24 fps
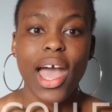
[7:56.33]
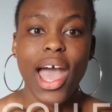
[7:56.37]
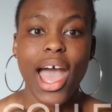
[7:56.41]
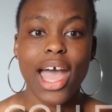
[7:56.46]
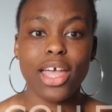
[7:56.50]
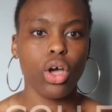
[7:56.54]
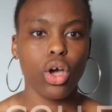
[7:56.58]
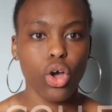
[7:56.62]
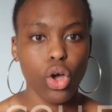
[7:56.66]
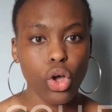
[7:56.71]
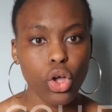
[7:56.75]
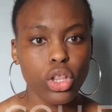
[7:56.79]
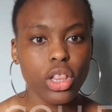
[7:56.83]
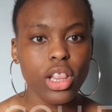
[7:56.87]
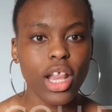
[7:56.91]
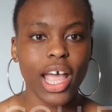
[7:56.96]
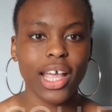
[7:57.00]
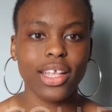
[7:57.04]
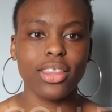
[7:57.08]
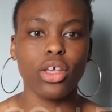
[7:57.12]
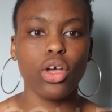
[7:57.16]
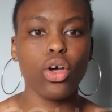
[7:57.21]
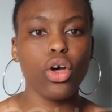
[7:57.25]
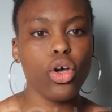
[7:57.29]
and
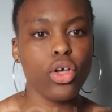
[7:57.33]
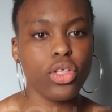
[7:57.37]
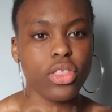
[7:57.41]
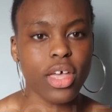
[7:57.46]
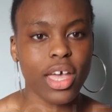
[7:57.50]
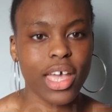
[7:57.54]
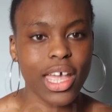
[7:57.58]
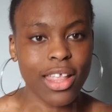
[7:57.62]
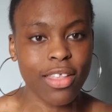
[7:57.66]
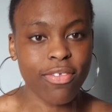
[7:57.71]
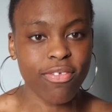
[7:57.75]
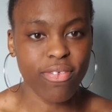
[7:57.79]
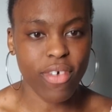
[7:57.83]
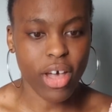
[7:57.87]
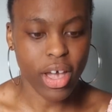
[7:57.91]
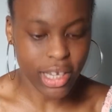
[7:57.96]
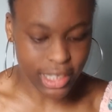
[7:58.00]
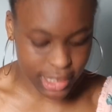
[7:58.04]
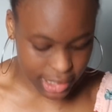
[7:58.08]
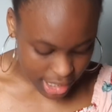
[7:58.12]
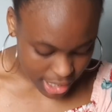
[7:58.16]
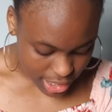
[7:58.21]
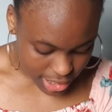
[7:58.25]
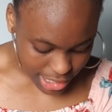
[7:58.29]
unlike the other
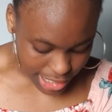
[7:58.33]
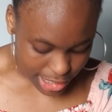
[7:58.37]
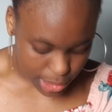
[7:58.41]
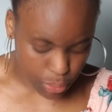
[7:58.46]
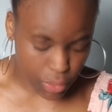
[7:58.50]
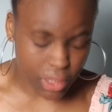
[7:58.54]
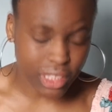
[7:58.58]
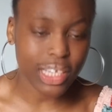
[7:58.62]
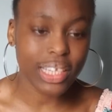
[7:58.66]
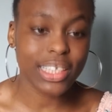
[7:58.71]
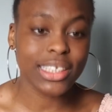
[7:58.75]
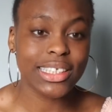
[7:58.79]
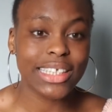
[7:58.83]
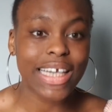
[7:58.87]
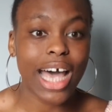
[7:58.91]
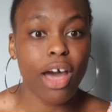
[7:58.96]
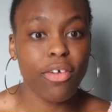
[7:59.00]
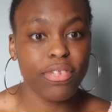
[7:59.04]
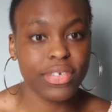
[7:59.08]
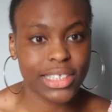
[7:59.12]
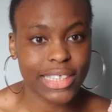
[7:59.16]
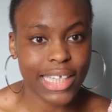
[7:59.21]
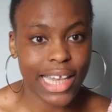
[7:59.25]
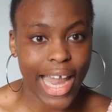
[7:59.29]
invites, this was a
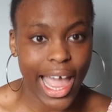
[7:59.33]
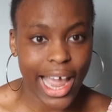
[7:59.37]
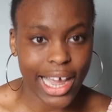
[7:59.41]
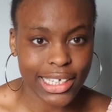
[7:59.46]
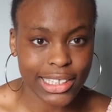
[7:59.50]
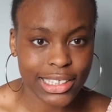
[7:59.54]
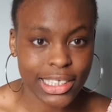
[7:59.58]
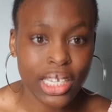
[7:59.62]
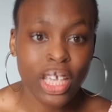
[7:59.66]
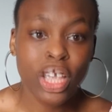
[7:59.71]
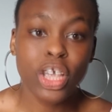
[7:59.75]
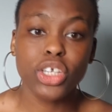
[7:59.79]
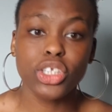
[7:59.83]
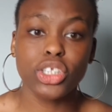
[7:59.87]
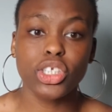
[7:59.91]
self-select.